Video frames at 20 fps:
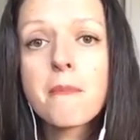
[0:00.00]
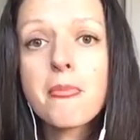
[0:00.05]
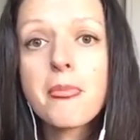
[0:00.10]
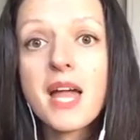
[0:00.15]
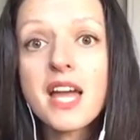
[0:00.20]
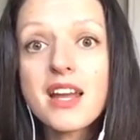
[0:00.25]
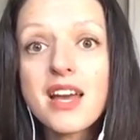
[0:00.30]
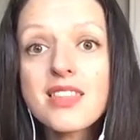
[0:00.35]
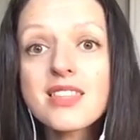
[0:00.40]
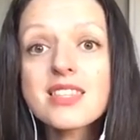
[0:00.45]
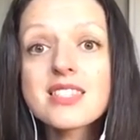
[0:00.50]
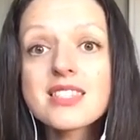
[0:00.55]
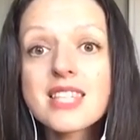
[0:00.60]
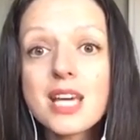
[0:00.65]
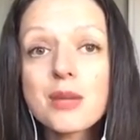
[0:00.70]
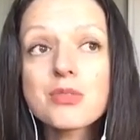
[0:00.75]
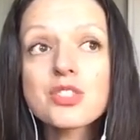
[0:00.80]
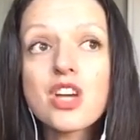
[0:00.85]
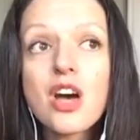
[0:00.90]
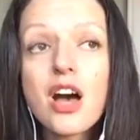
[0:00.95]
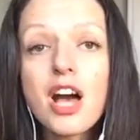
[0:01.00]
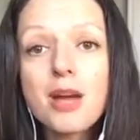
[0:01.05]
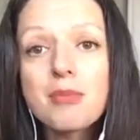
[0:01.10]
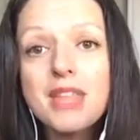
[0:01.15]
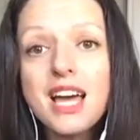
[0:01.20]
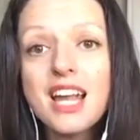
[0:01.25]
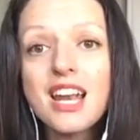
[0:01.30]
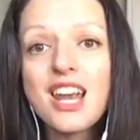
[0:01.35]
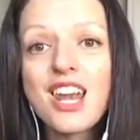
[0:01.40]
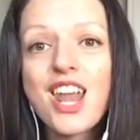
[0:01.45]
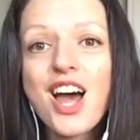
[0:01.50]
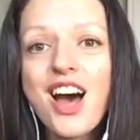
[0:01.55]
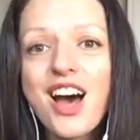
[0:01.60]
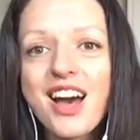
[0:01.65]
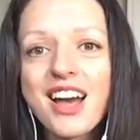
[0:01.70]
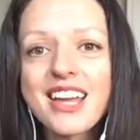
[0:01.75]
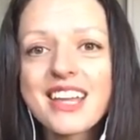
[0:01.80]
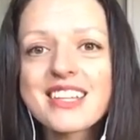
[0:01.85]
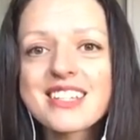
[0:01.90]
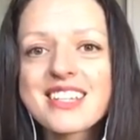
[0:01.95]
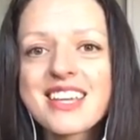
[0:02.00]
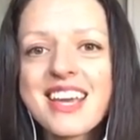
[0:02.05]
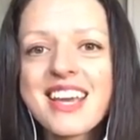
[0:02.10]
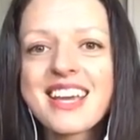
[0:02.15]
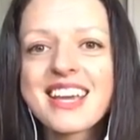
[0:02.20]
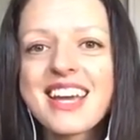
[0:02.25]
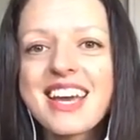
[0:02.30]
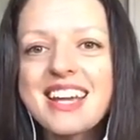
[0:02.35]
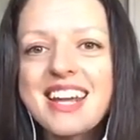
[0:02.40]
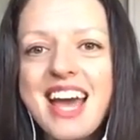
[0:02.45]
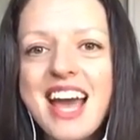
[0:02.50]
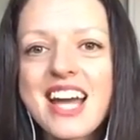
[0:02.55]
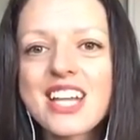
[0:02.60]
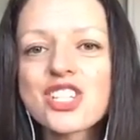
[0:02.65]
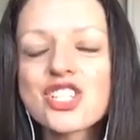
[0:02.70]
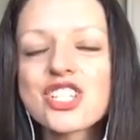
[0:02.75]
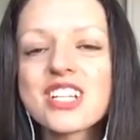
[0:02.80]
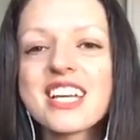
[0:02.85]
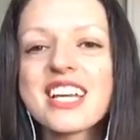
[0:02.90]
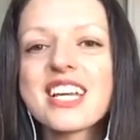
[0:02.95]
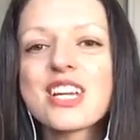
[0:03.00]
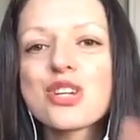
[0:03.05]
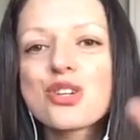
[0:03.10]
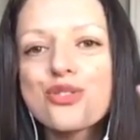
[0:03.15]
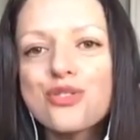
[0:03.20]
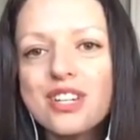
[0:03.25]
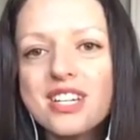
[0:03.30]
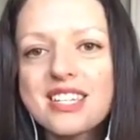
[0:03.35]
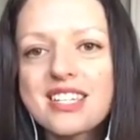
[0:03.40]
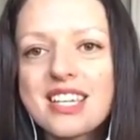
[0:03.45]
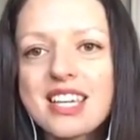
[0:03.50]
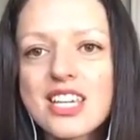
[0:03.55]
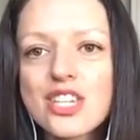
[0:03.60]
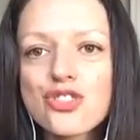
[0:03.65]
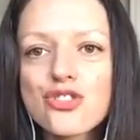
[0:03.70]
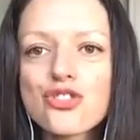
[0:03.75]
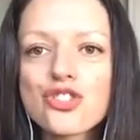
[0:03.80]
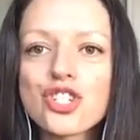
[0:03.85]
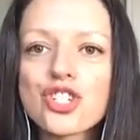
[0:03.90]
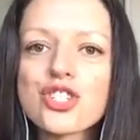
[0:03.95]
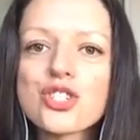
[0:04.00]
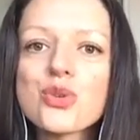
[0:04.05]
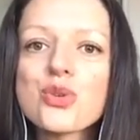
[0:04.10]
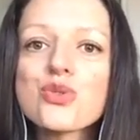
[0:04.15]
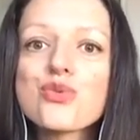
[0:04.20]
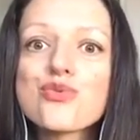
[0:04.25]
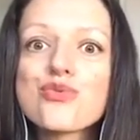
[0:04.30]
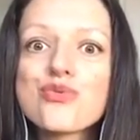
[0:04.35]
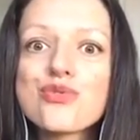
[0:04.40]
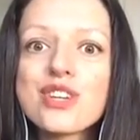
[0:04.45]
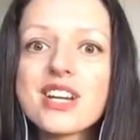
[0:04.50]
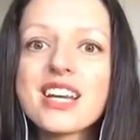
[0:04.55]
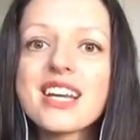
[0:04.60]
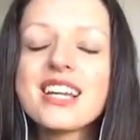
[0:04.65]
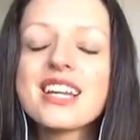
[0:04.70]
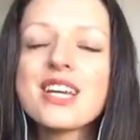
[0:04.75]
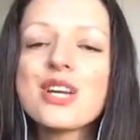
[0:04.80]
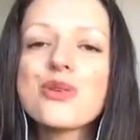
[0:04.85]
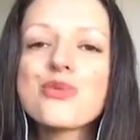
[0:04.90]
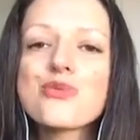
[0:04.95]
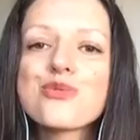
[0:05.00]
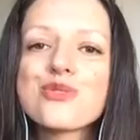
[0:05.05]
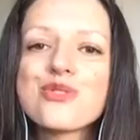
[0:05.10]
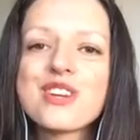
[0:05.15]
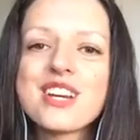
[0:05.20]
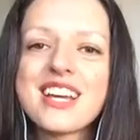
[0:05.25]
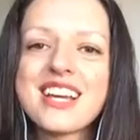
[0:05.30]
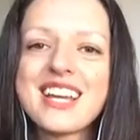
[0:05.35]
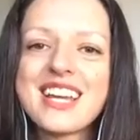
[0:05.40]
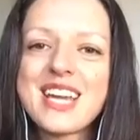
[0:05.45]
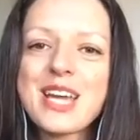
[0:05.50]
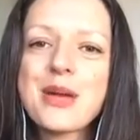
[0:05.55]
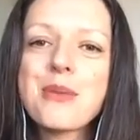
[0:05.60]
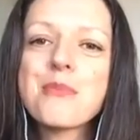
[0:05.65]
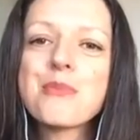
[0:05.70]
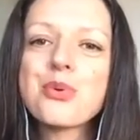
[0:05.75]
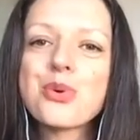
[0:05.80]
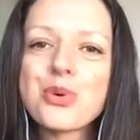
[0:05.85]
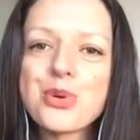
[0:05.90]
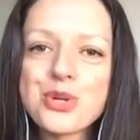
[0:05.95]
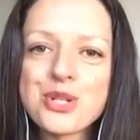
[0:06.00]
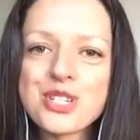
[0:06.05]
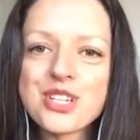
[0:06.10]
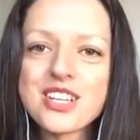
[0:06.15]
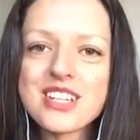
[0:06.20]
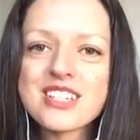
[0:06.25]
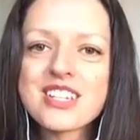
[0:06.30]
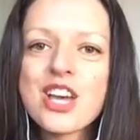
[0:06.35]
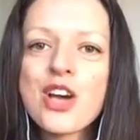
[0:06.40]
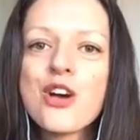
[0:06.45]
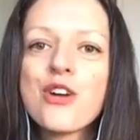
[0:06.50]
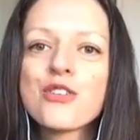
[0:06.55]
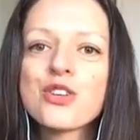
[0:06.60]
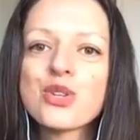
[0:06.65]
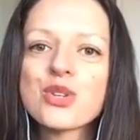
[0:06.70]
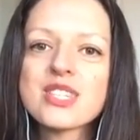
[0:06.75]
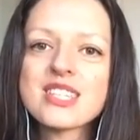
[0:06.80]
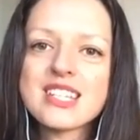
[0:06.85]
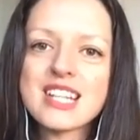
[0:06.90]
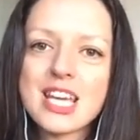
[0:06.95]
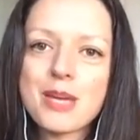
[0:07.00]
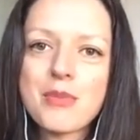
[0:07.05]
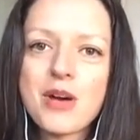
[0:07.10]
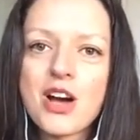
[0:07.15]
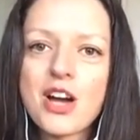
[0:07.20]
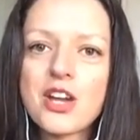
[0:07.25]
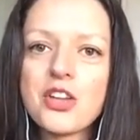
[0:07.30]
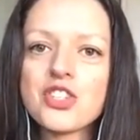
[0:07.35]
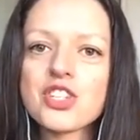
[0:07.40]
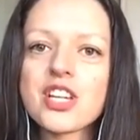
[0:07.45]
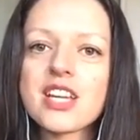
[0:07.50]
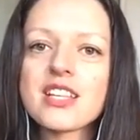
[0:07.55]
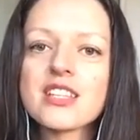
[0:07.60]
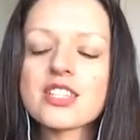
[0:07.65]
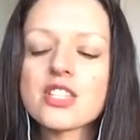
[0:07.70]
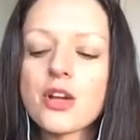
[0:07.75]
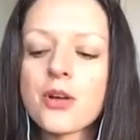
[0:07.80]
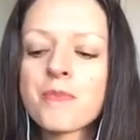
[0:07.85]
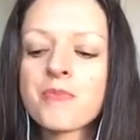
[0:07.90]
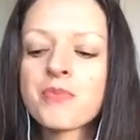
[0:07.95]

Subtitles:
And at the same time, that light can actually increase estrogen. So it's really, really important for your sleep hygiene. So